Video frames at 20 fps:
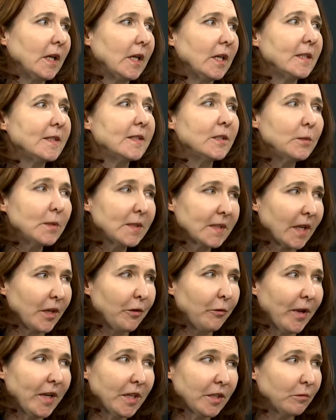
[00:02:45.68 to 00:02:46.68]
Suicide
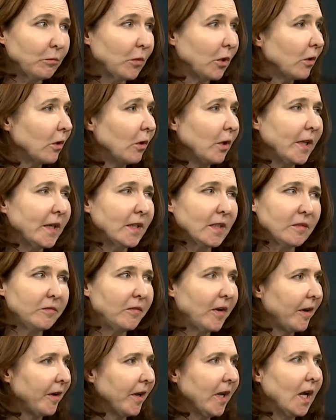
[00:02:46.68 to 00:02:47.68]
rate in Mongolia is
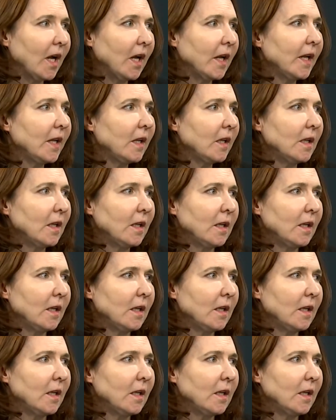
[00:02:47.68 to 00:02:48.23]
very high.